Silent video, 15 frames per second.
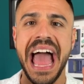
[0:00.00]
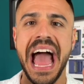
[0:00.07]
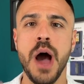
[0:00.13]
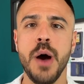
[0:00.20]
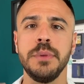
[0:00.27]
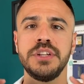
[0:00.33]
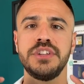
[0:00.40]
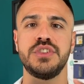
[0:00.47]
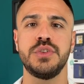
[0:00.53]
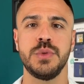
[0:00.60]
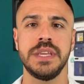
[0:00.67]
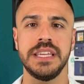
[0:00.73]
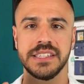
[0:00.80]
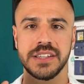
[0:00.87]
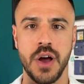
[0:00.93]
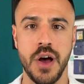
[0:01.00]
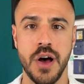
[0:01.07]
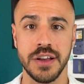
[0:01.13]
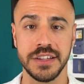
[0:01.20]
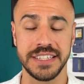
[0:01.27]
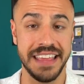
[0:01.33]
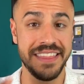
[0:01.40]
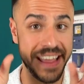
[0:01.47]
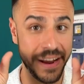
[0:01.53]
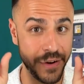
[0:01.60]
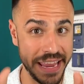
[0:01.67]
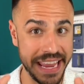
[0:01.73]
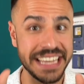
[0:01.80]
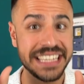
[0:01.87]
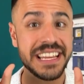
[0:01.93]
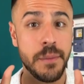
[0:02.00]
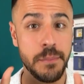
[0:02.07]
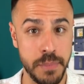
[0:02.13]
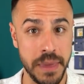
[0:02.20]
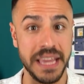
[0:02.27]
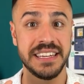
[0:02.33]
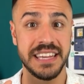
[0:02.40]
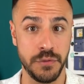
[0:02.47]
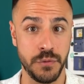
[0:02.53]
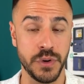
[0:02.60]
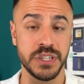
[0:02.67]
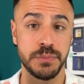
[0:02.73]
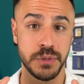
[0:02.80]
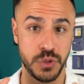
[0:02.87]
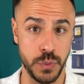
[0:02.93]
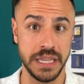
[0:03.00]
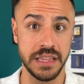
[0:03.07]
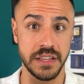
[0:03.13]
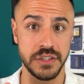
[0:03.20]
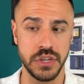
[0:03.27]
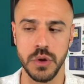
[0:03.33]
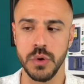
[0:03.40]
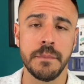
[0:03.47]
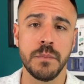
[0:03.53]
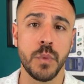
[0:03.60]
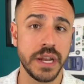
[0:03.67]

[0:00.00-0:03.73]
how much do these cost? And there is a big difference between the two.